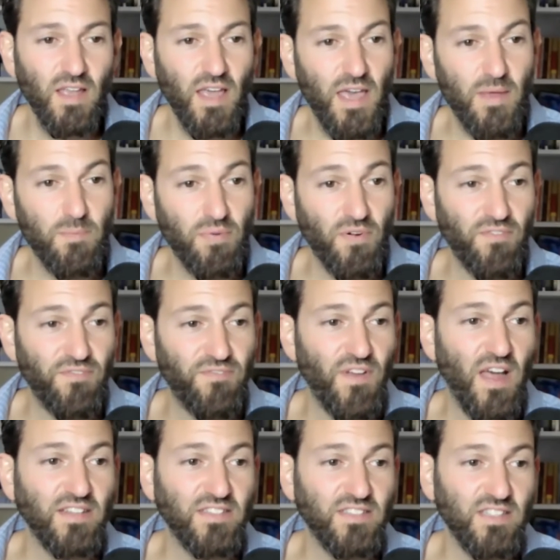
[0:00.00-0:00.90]
and
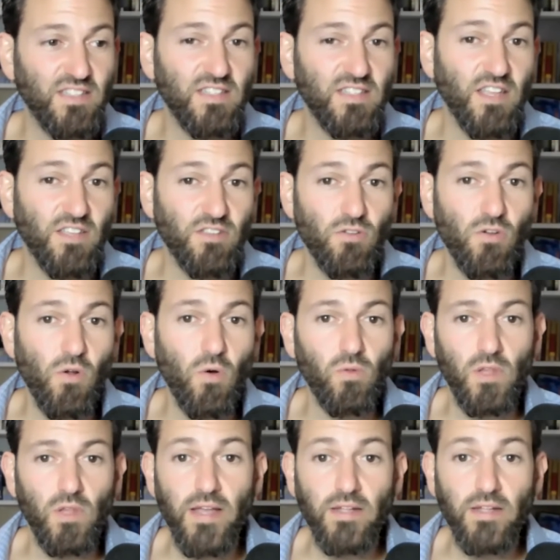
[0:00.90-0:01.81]
professing that you
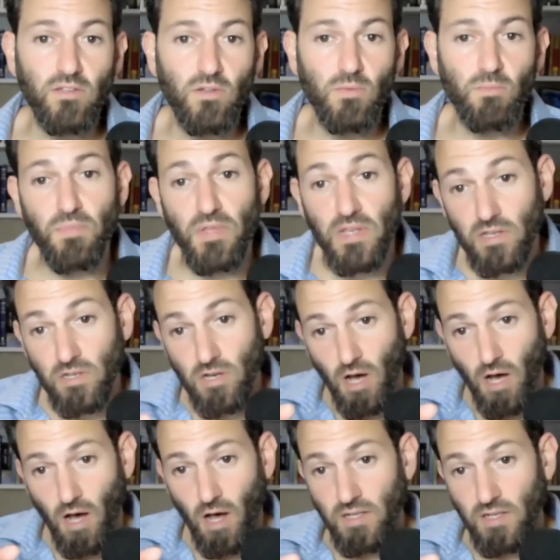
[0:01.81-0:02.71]
don't like them
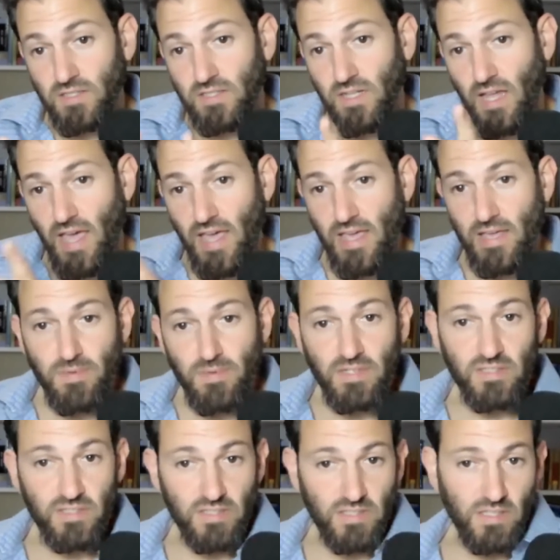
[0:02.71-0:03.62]
because A,
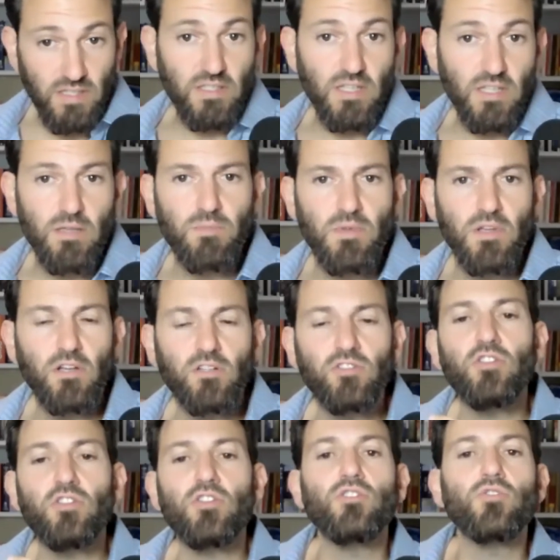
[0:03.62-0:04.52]
B, C, and D,
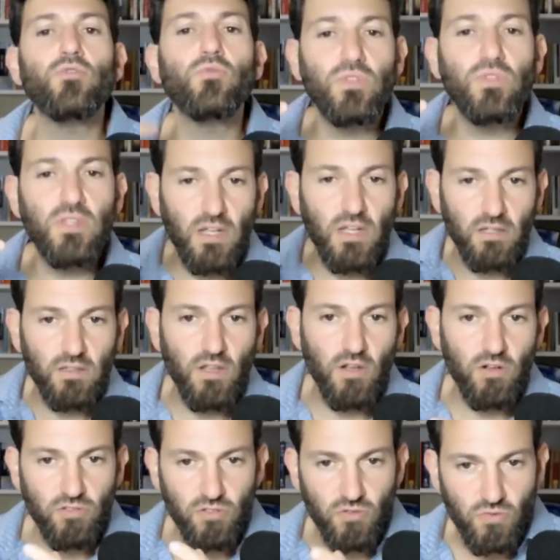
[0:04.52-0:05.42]
because you think
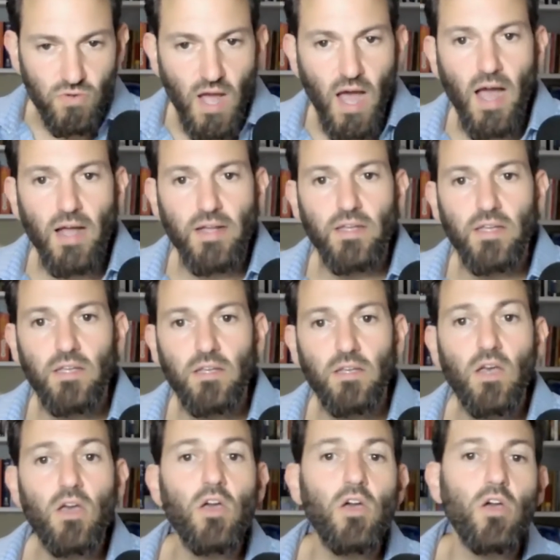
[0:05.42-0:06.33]
they're too cocky
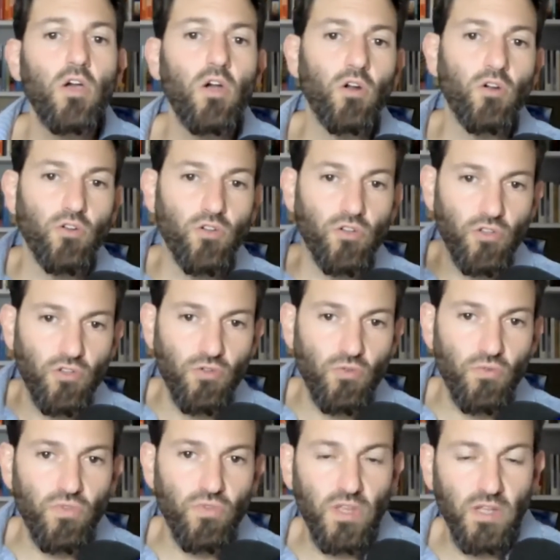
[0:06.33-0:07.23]
or
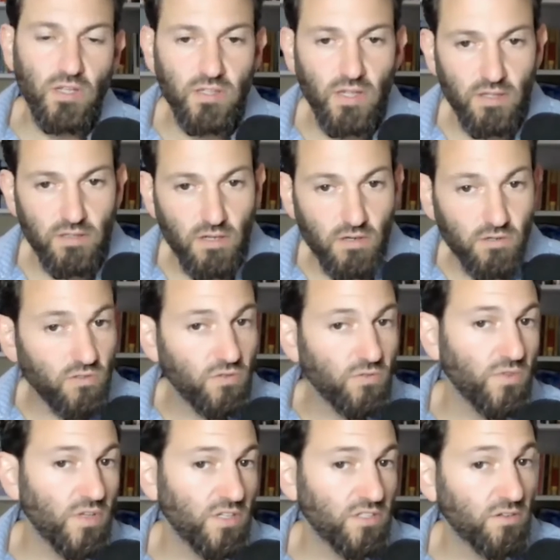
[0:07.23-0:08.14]
you think that they're
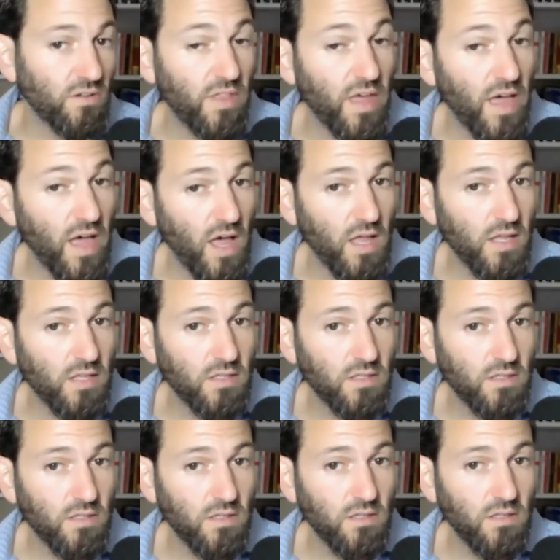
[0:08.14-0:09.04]
too this or that,
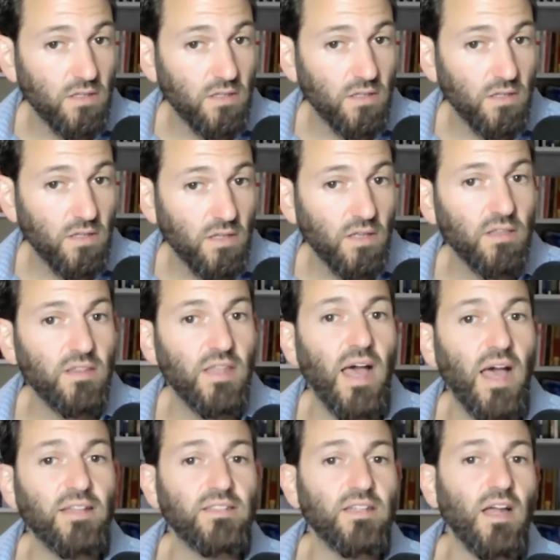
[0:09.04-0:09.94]

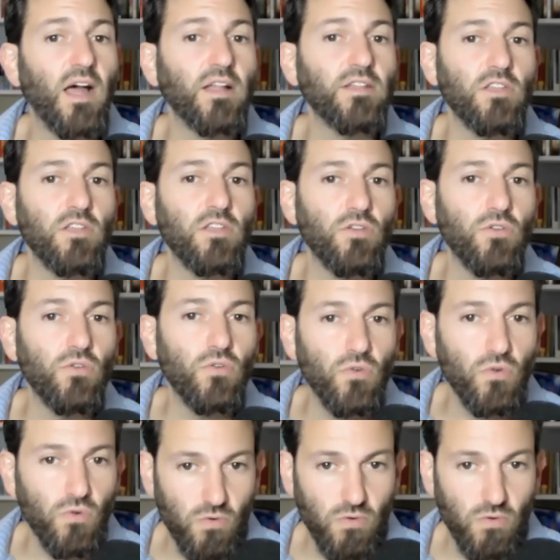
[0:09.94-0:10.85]
that's on
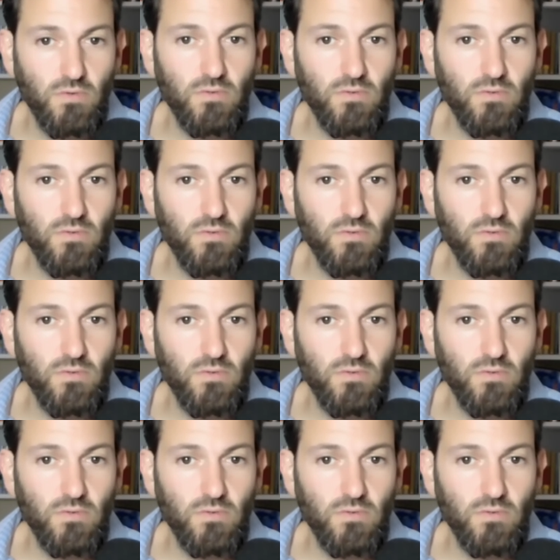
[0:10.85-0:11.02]
you.